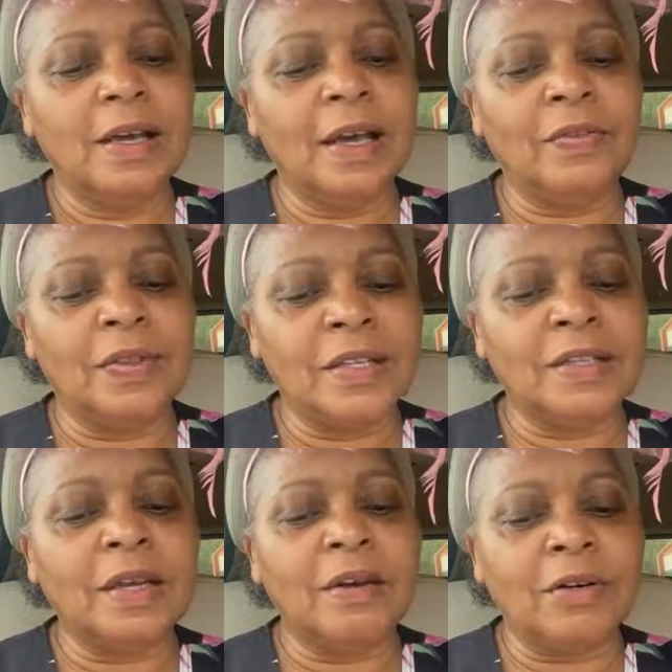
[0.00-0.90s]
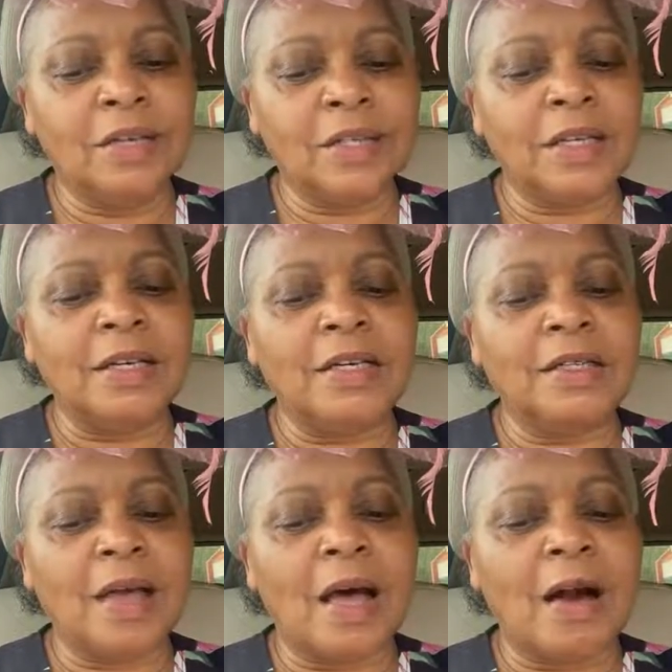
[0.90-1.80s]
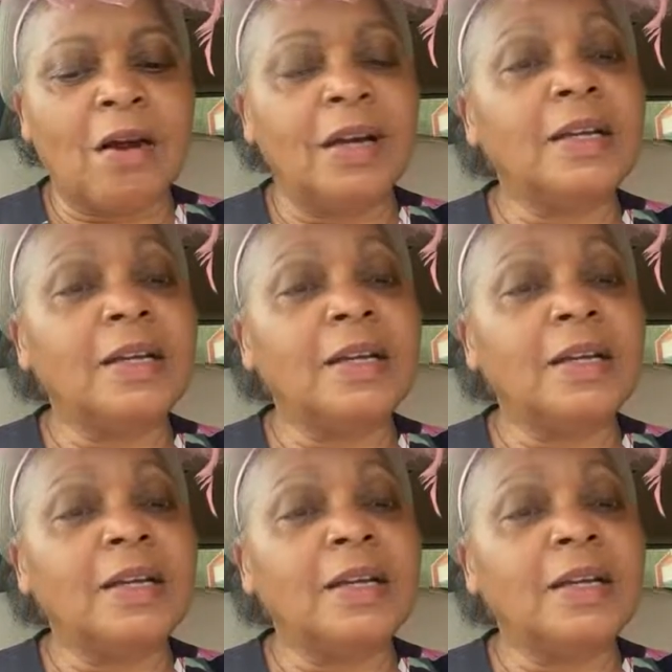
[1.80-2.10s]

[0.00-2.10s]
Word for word: and this guarantees our